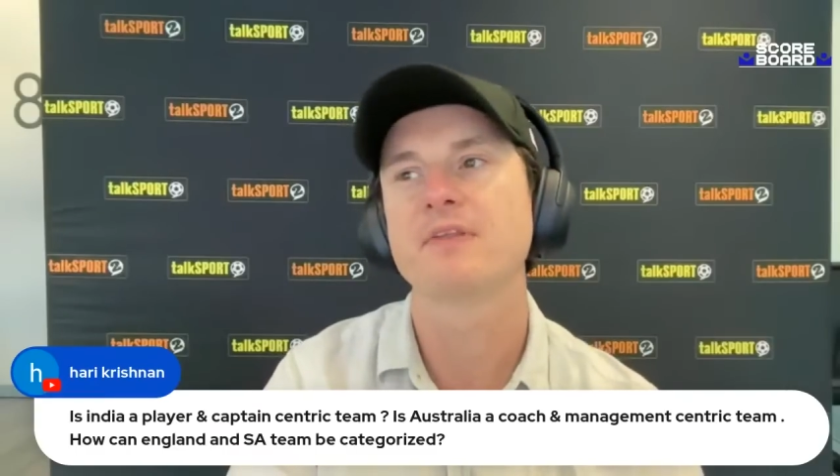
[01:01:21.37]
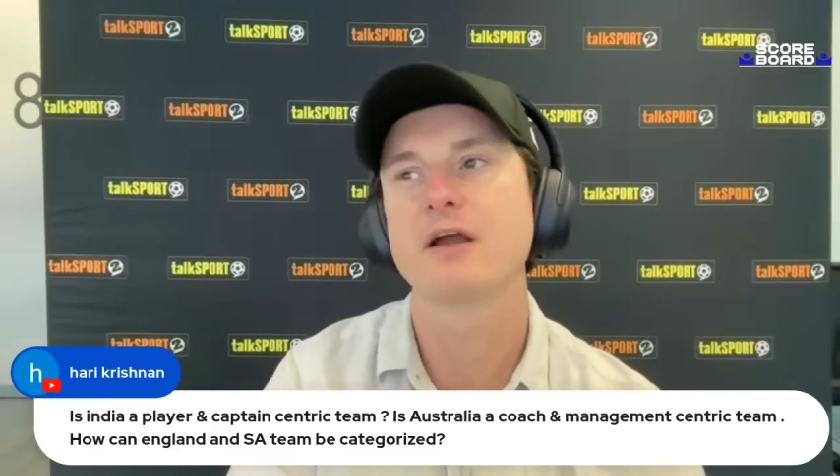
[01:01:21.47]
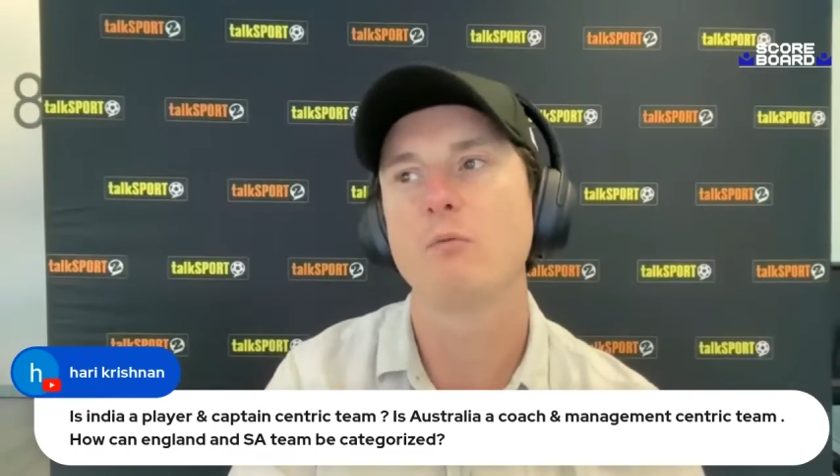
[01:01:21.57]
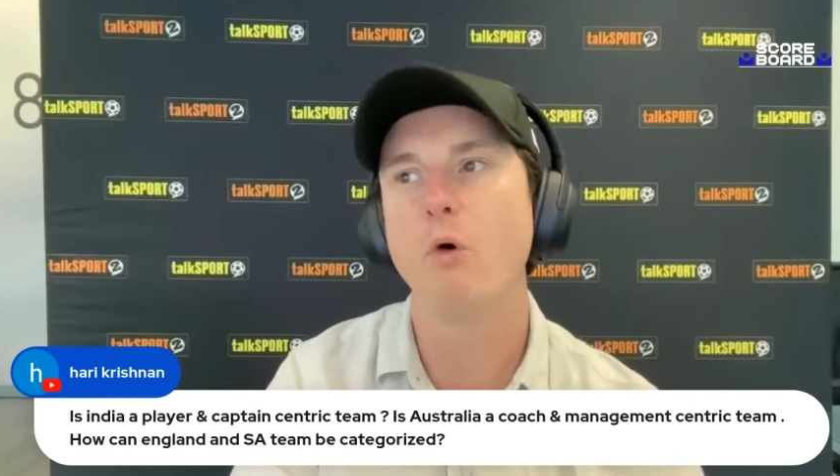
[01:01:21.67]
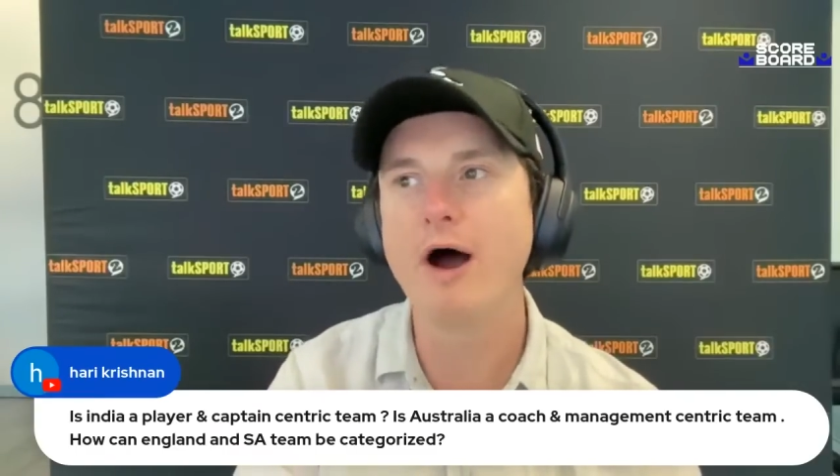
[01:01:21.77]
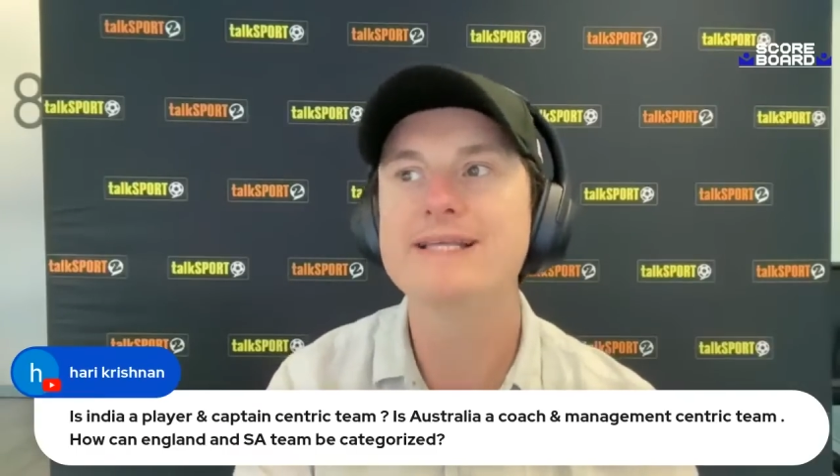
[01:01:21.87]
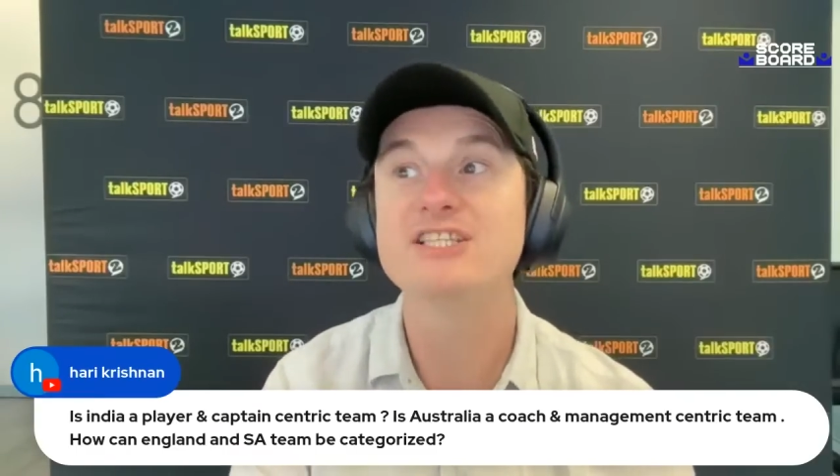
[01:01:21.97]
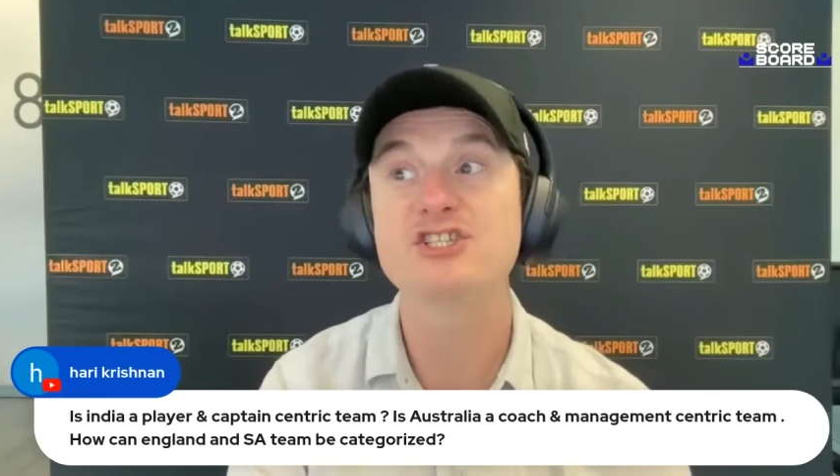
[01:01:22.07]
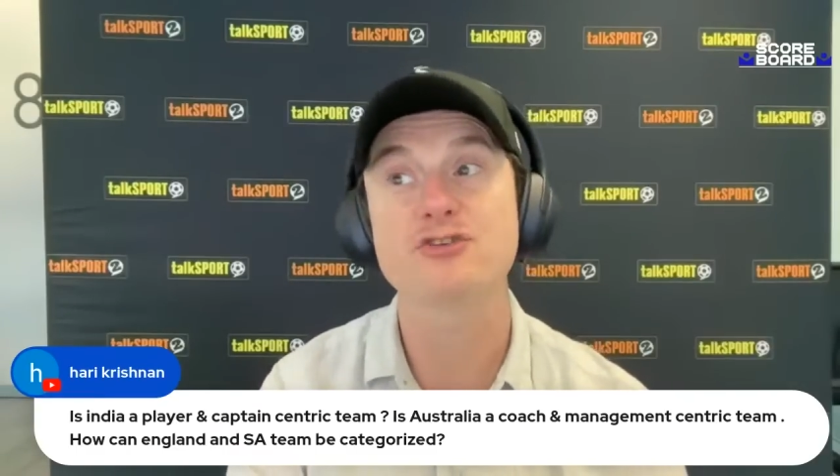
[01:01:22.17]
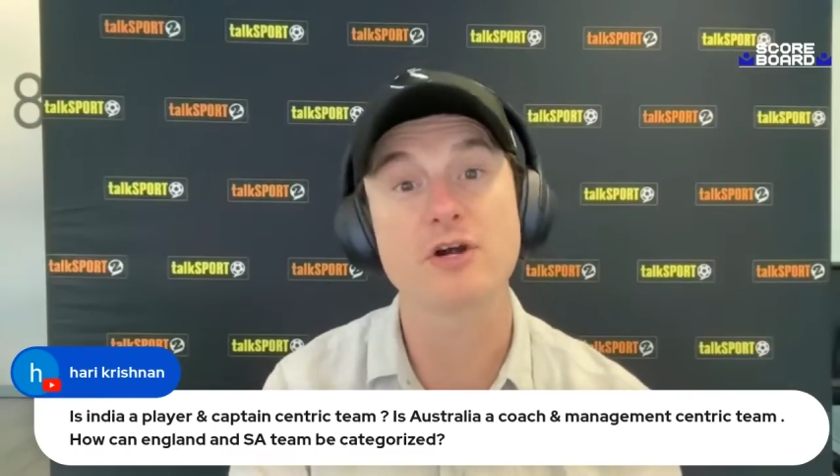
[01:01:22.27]
why is
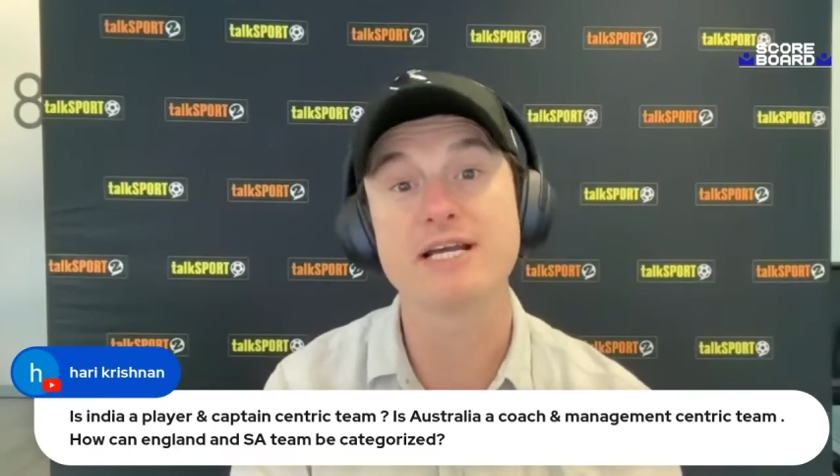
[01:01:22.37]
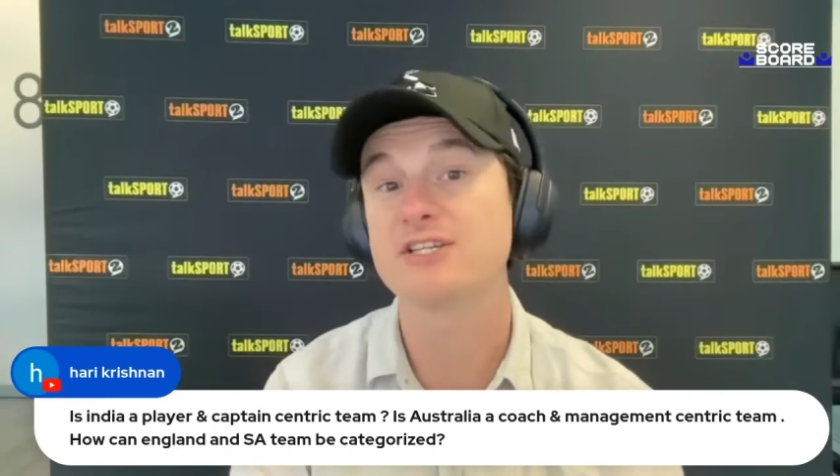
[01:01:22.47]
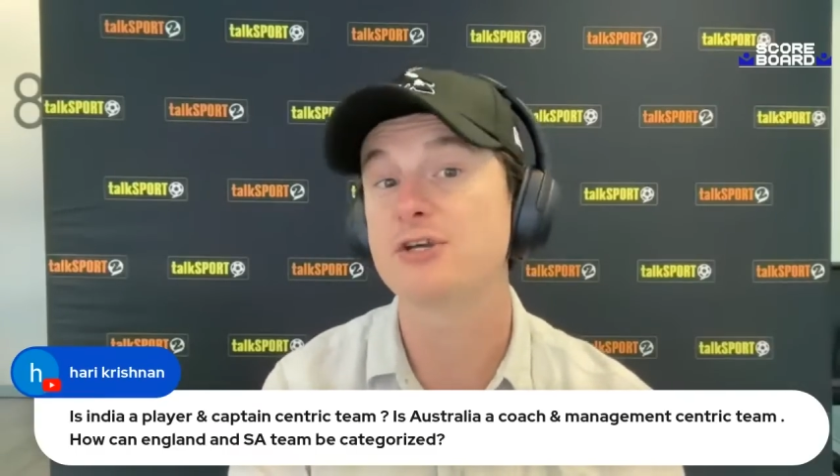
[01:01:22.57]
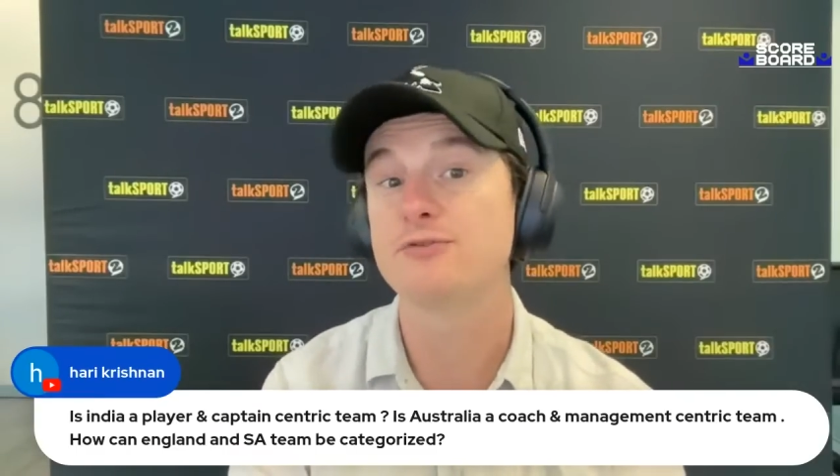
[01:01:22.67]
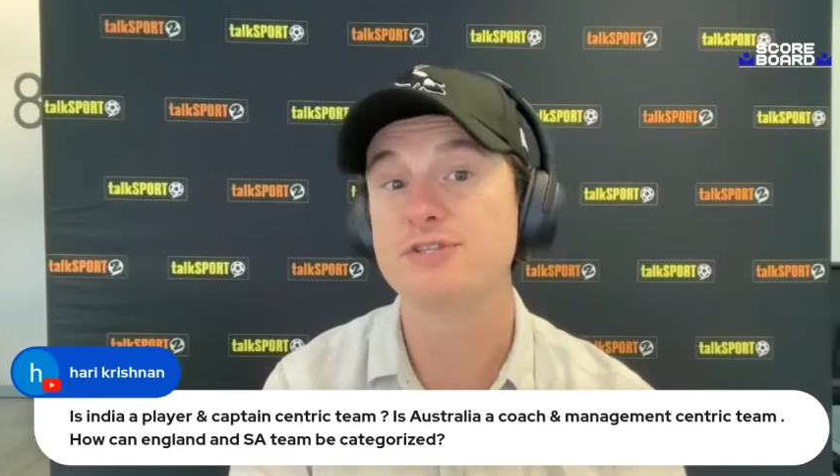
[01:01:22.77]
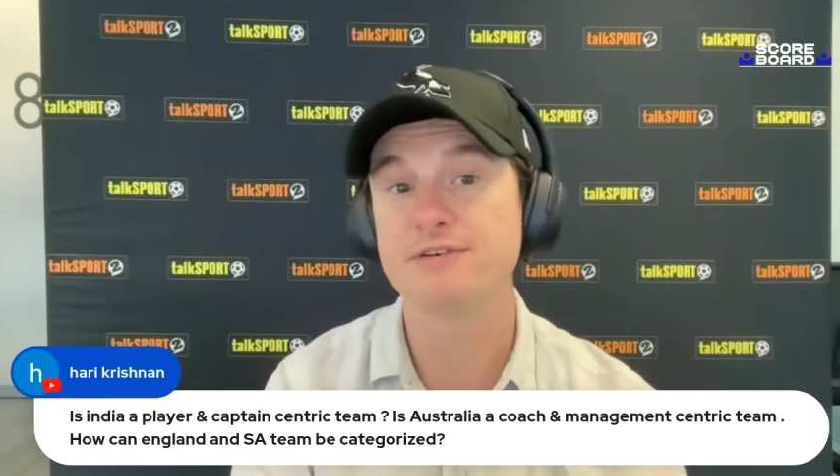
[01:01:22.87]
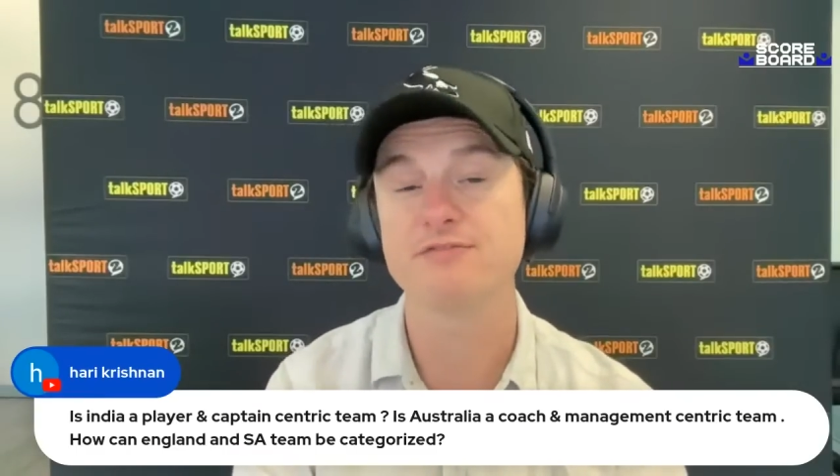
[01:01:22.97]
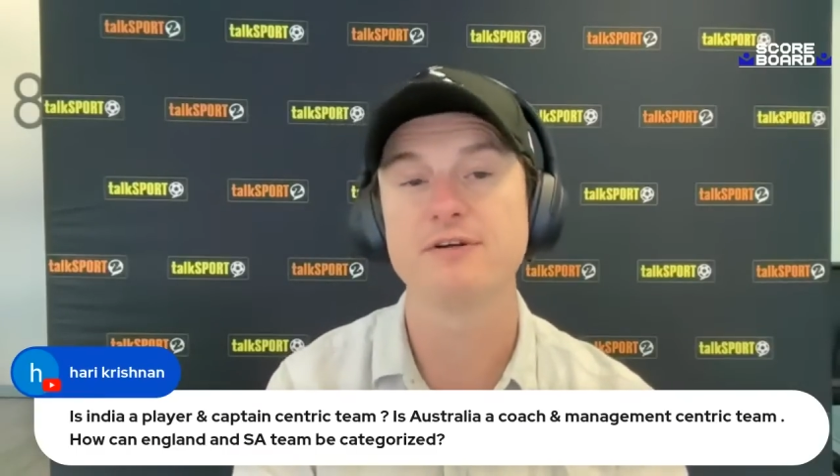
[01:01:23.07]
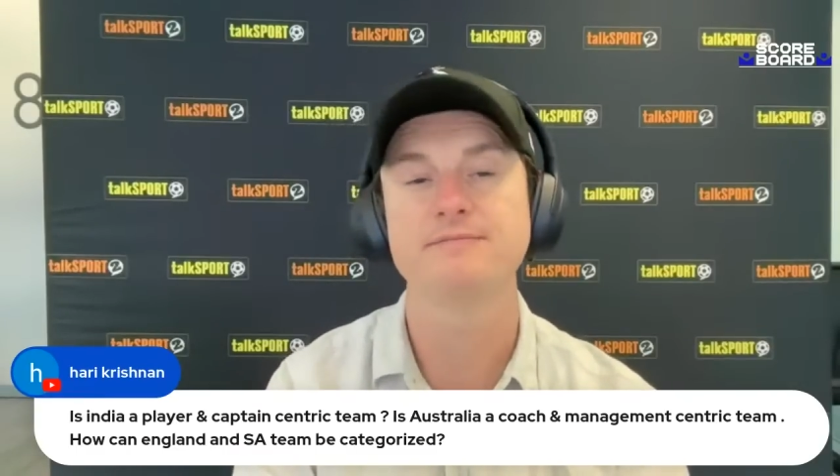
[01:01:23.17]
Australia so different,